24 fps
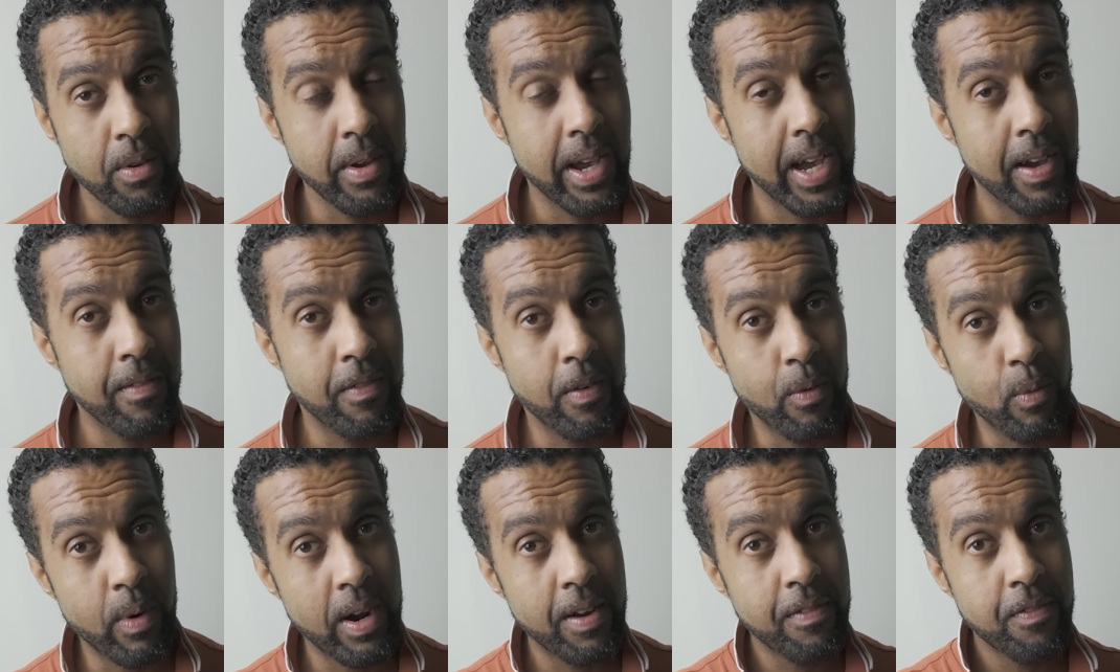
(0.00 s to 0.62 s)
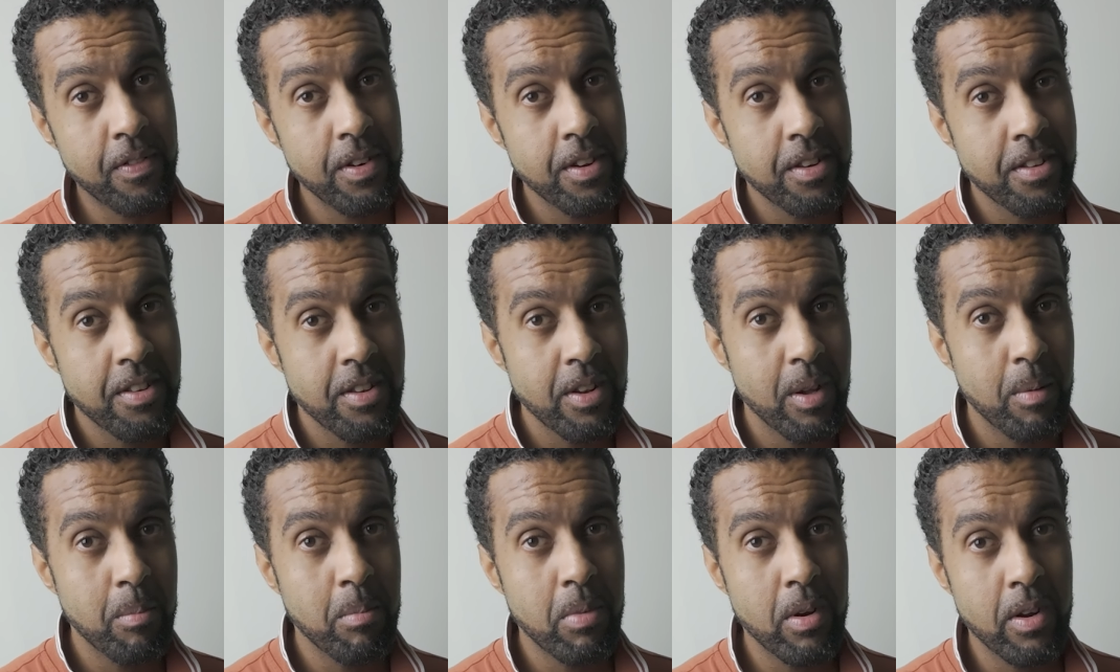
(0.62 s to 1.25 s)
You have a reference
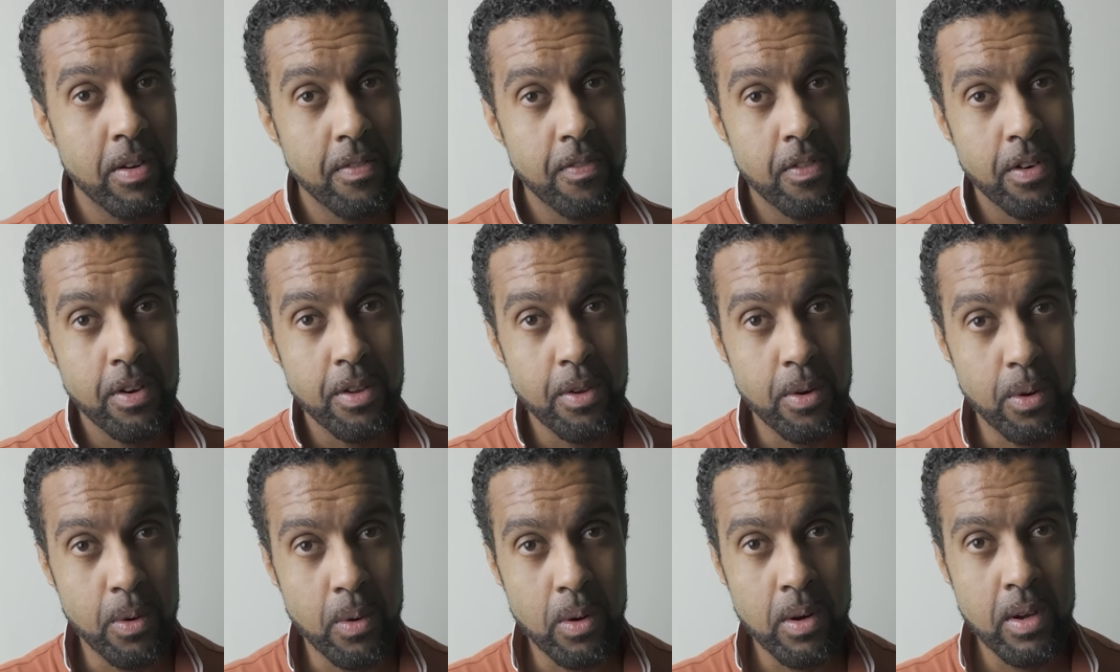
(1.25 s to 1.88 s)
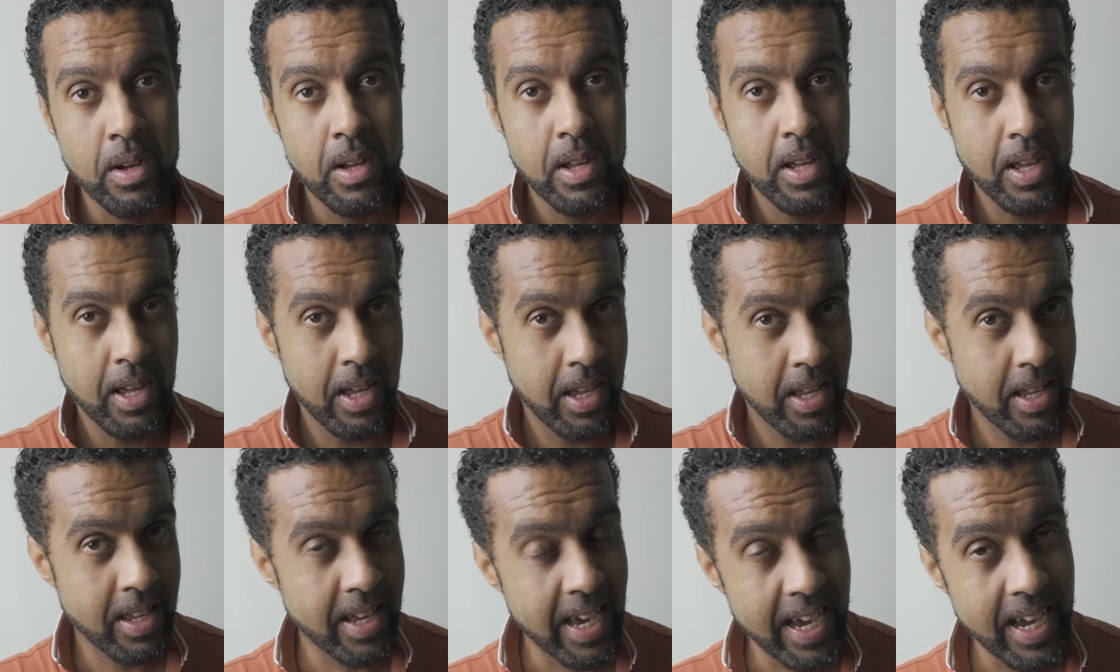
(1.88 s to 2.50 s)
number for your
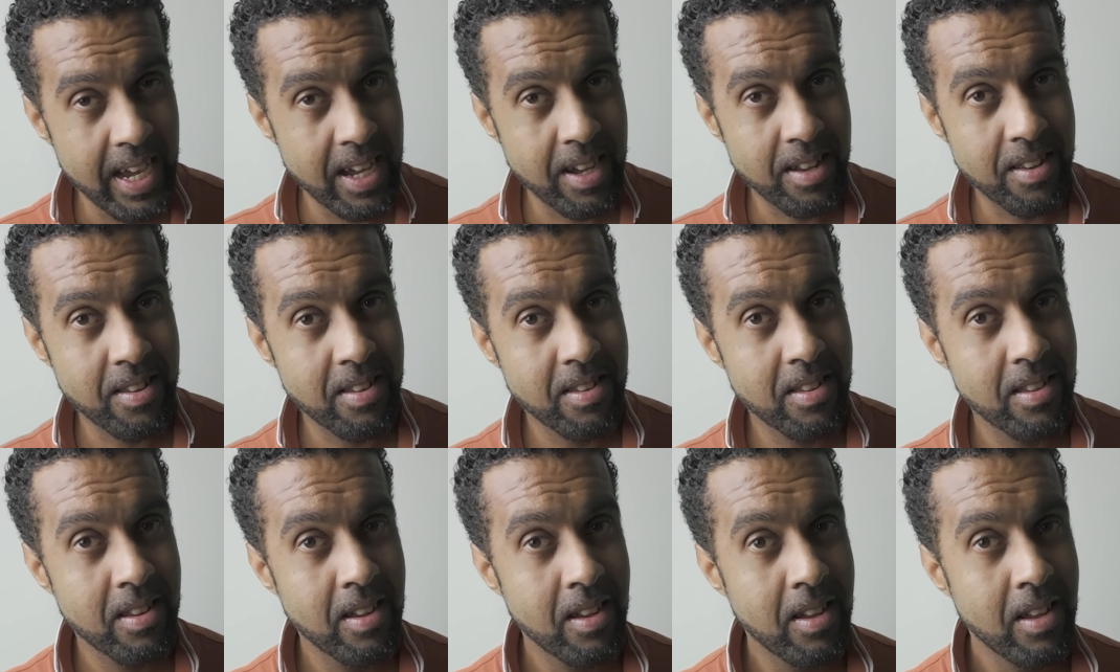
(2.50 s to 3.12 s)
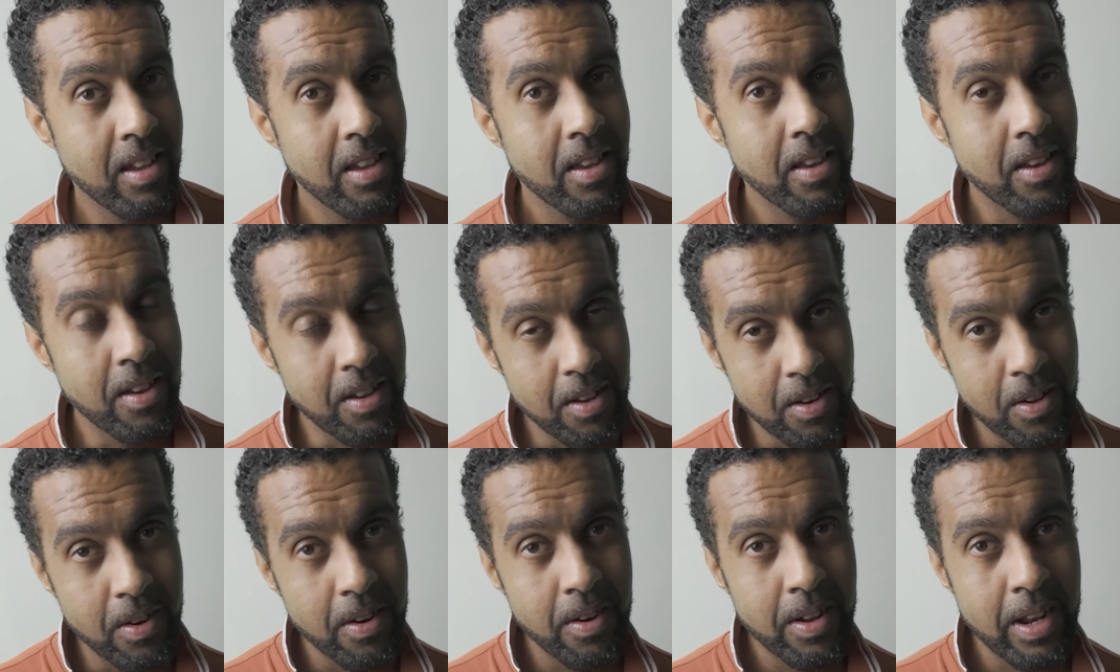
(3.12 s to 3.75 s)
case.
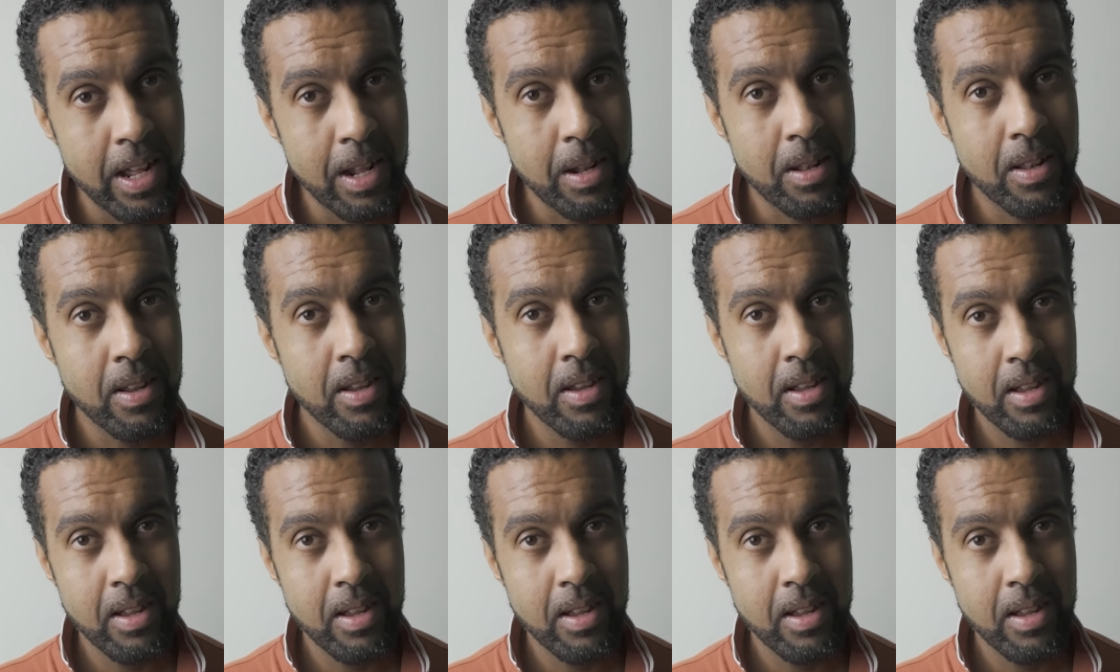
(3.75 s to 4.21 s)
You know that